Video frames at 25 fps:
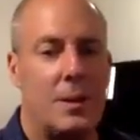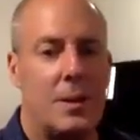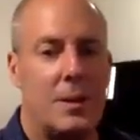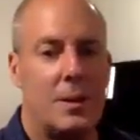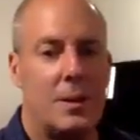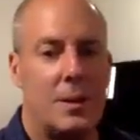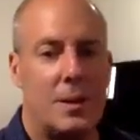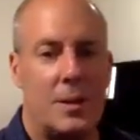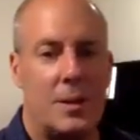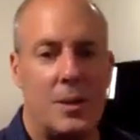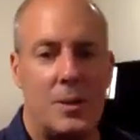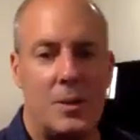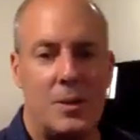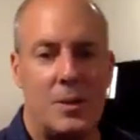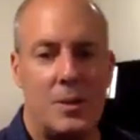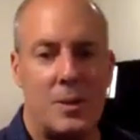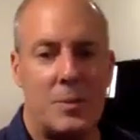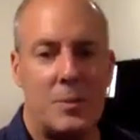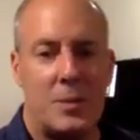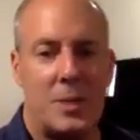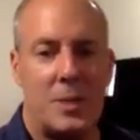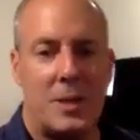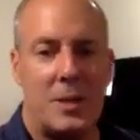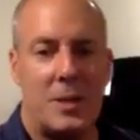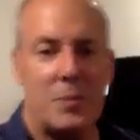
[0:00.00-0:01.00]
Hello, I'm
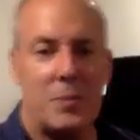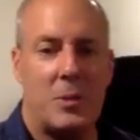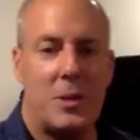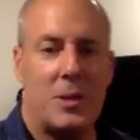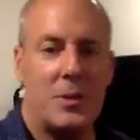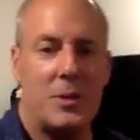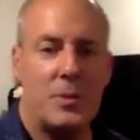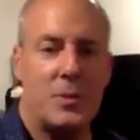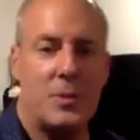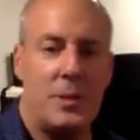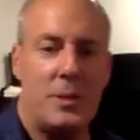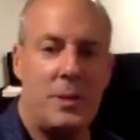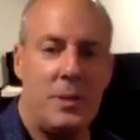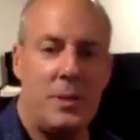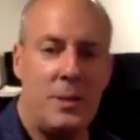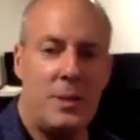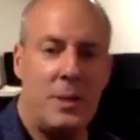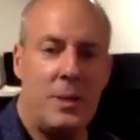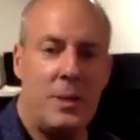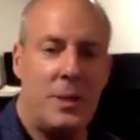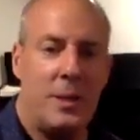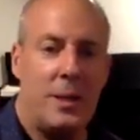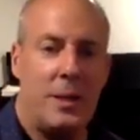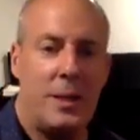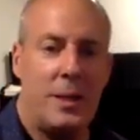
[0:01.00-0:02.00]
Todd Baldwin,
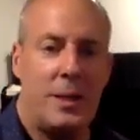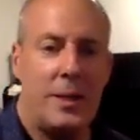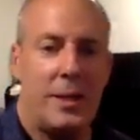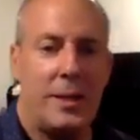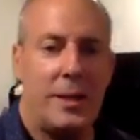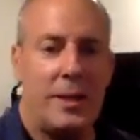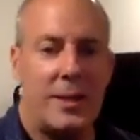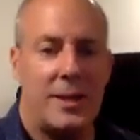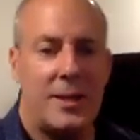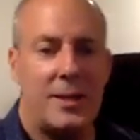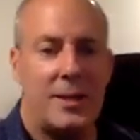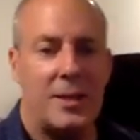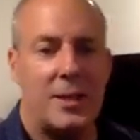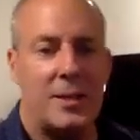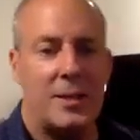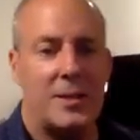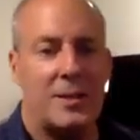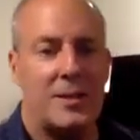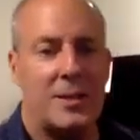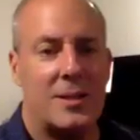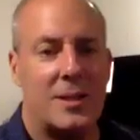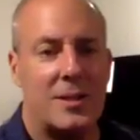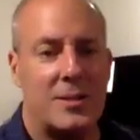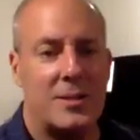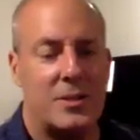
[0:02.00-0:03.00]
and I'd like to
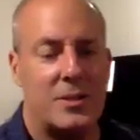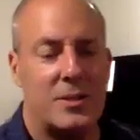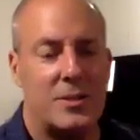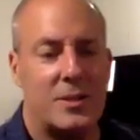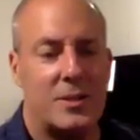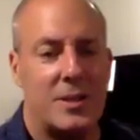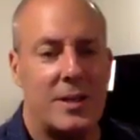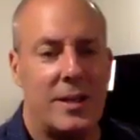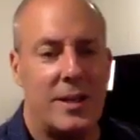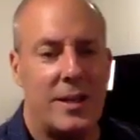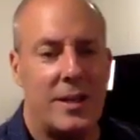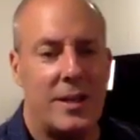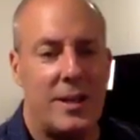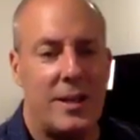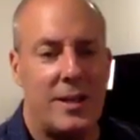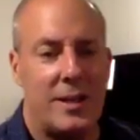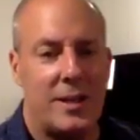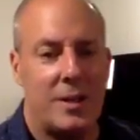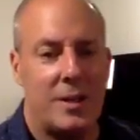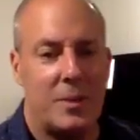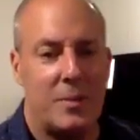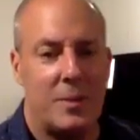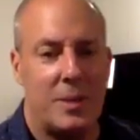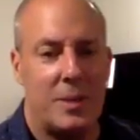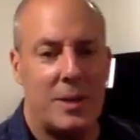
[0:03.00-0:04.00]
talk to you today
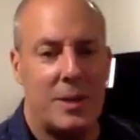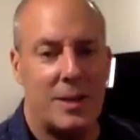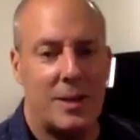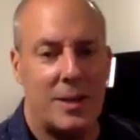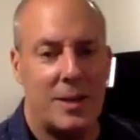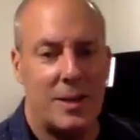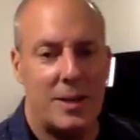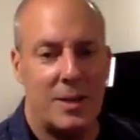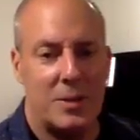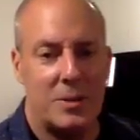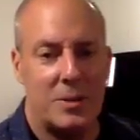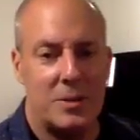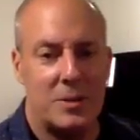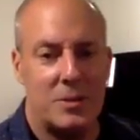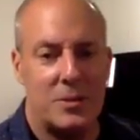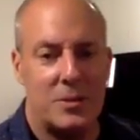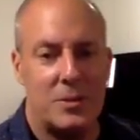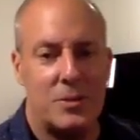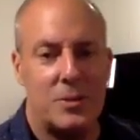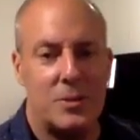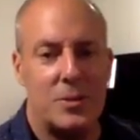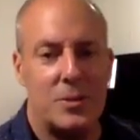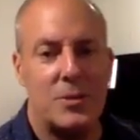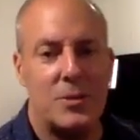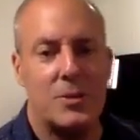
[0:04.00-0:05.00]
about how to
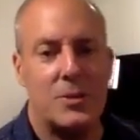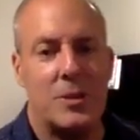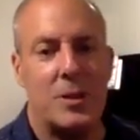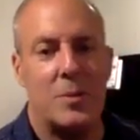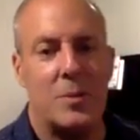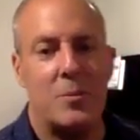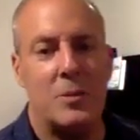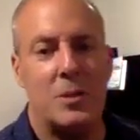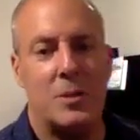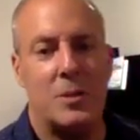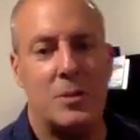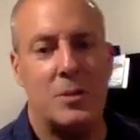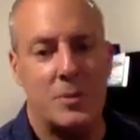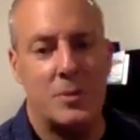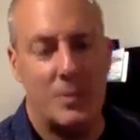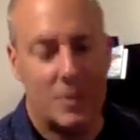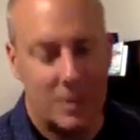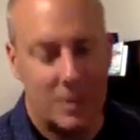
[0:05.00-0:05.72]
tune your trombone.